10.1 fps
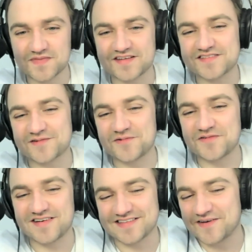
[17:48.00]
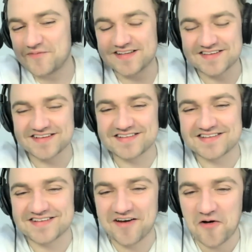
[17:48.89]
That's cool. That makes
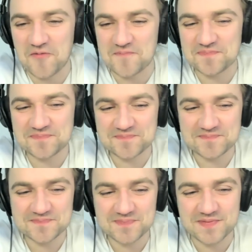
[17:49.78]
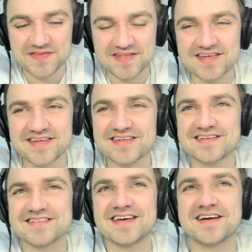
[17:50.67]
sense. The
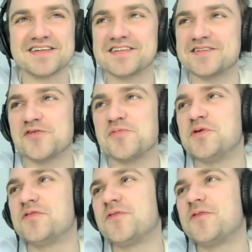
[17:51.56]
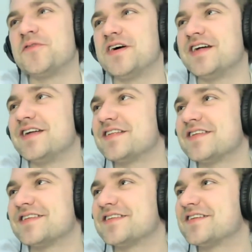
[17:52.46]
yeah, I think that's really beautiful, and I
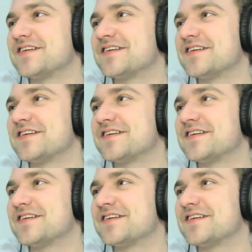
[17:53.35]
think that